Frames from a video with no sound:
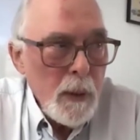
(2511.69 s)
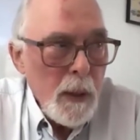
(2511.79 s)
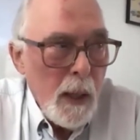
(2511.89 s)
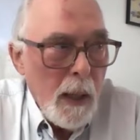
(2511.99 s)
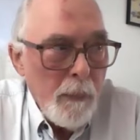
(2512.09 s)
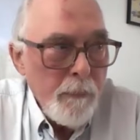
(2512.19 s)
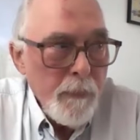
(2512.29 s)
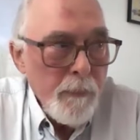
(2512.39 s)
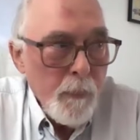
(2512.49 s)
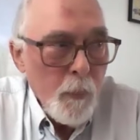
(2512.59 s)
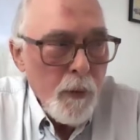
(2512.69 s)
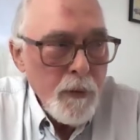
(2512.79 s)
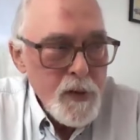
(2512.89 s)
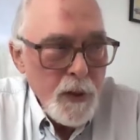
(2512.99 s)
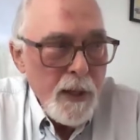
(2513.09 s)
One of the
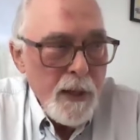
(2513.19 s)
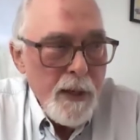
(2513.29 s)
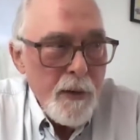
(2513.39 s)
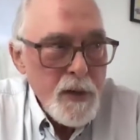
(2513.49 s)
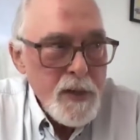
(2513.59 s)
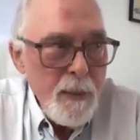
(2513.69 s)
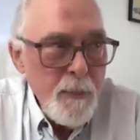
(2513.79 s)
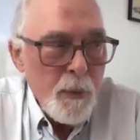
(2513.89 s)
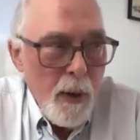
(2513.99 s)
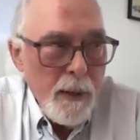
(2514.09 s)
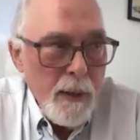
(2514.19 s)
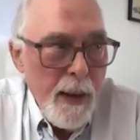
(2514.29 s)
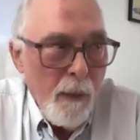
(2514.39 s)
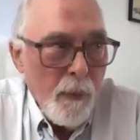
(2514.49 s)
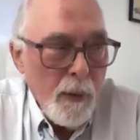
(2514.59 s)
things looking at entertainment right
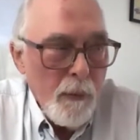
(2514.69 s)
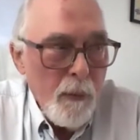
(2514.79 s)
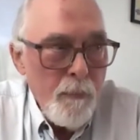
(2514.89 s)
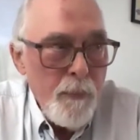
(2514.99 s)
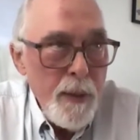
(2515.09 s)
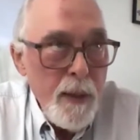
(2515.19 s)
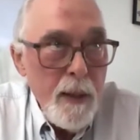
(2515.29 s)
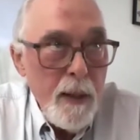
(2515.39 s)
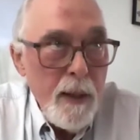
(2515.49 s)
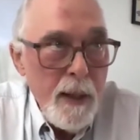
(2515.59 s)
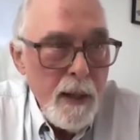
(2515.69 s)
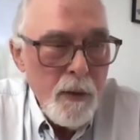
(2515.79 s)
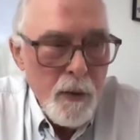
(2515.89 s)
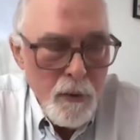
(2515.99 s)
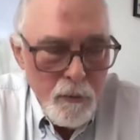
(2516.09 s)
now, the big
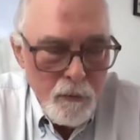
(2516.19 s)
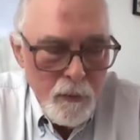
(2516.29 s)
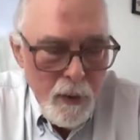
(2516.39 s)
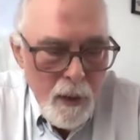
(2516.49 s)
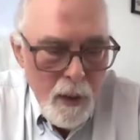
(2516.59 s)
hitters